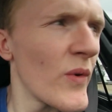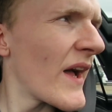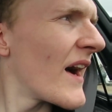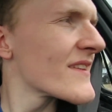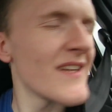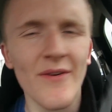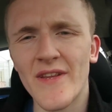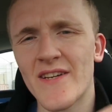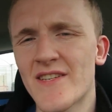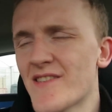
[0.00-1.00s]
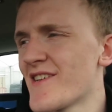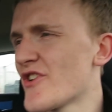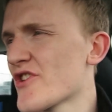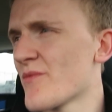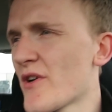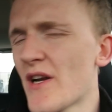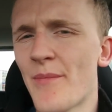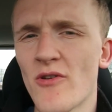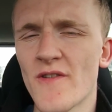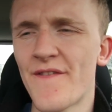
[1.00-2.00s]
We are at our next destination. We're going
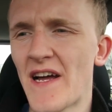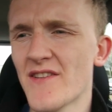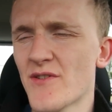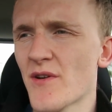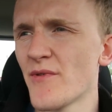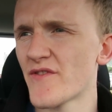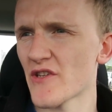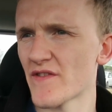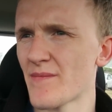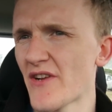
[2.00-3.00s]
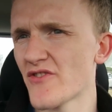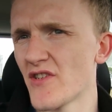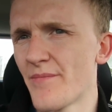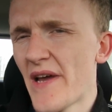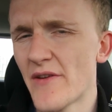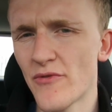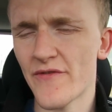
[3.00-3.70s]
to borrow a van so we can move service mesh and the bed.